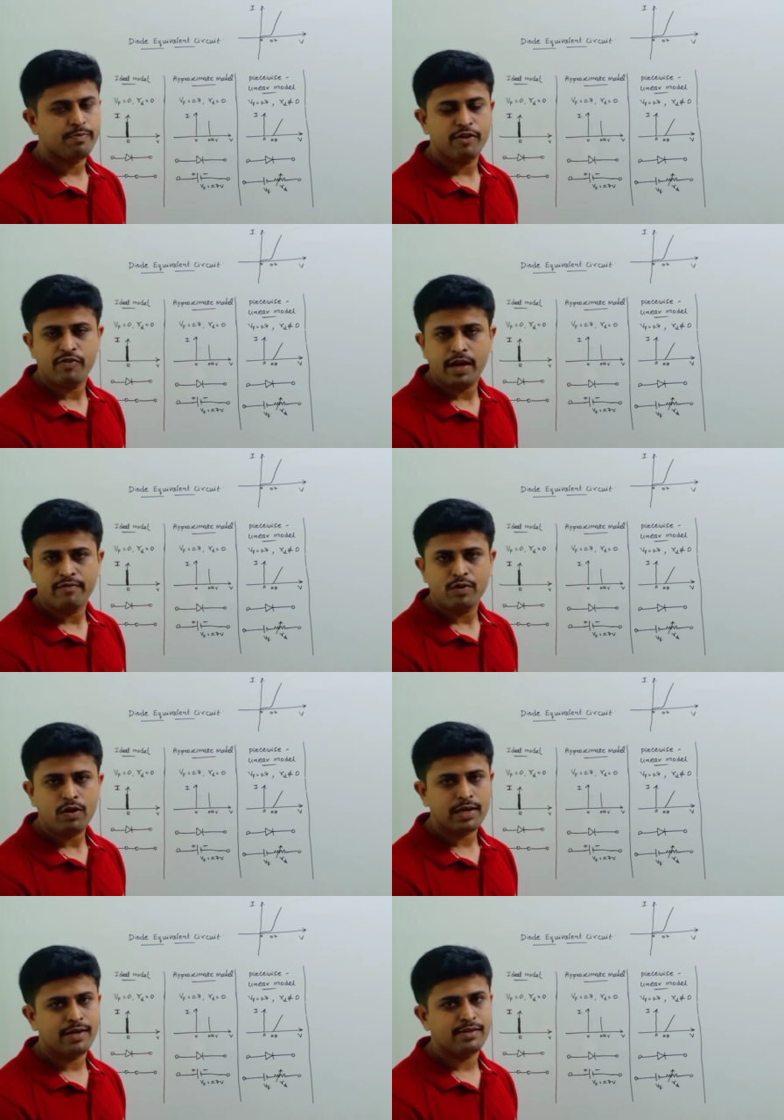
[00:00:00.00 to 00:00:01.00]
but we have
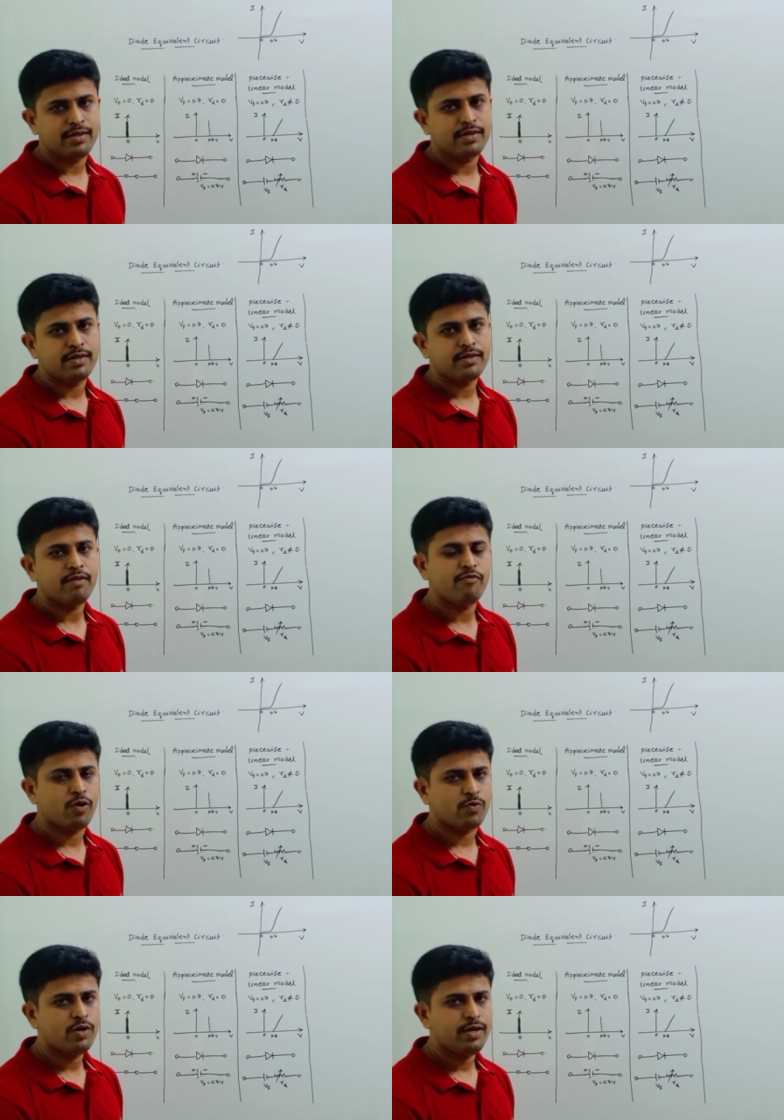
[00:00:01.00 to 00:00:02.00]
not considered the
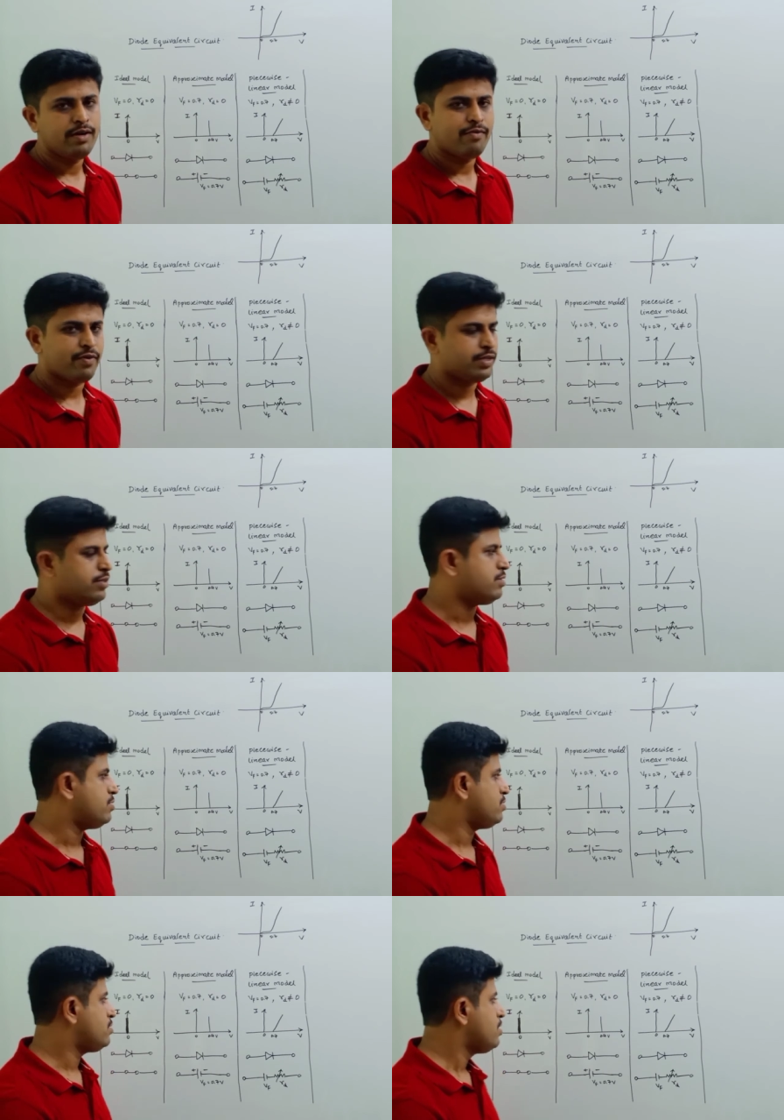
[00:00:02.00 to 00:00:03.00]
forward
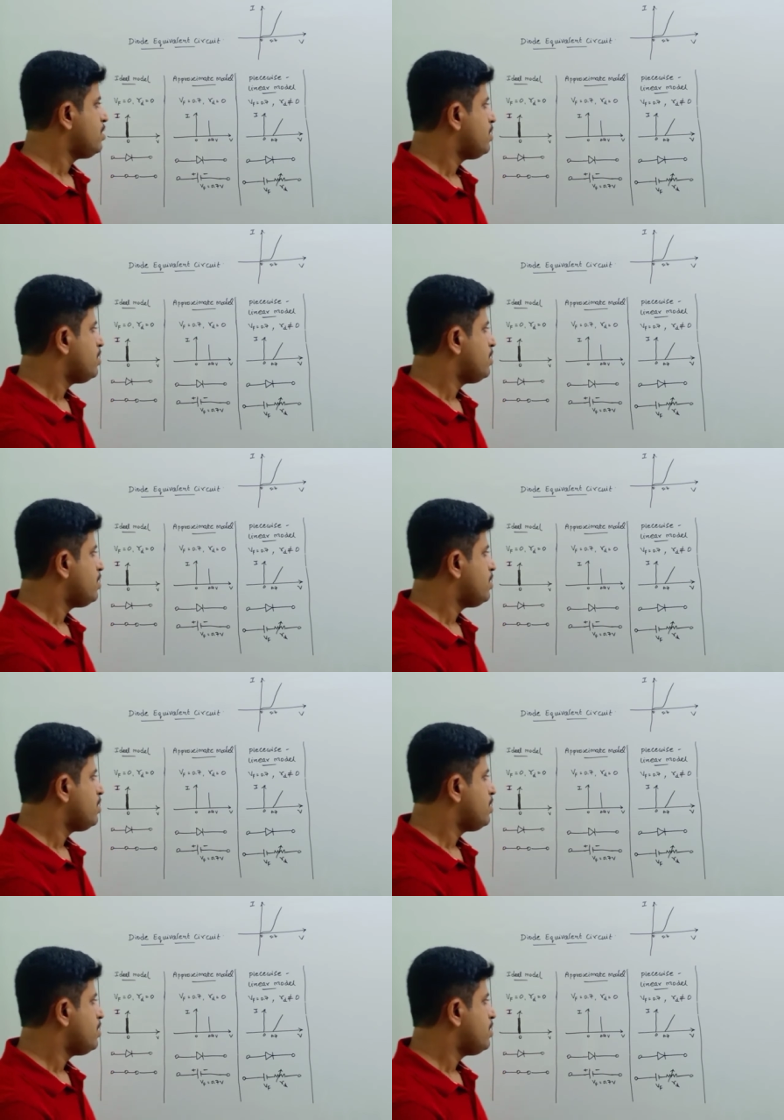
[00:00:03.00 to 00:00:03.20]
resistance,